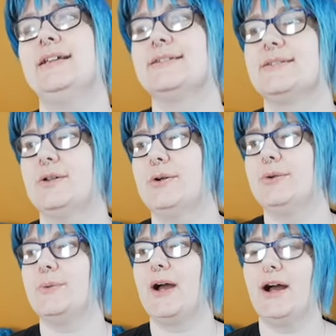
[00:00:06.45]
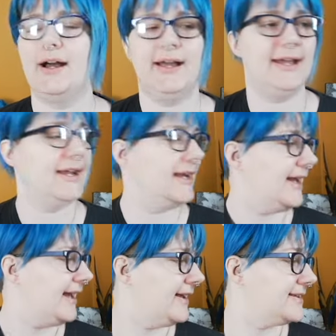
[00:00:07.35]
So,
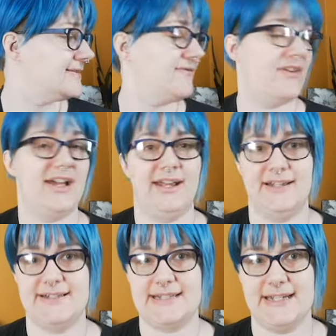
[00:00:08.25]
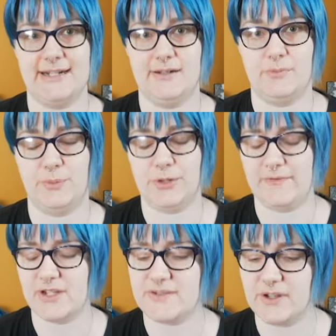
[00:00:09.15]
as I stated in my
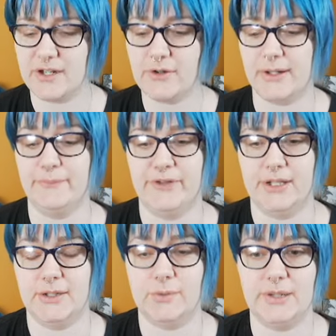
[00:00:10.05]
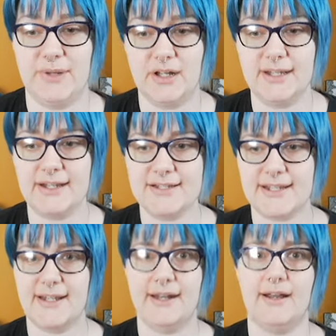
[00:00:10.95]
previous video, I'm falling way behind,
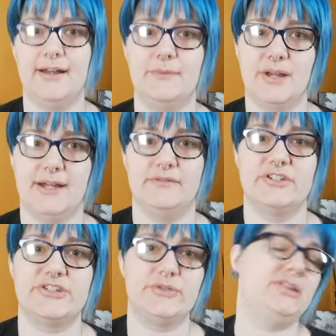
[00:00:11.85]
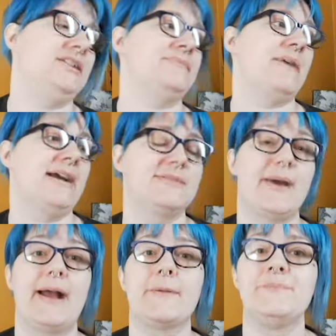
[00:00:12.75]
and I'm kind of just doing these back to
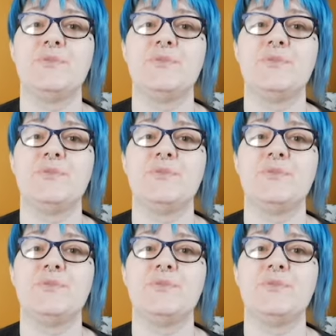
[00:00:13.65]
back.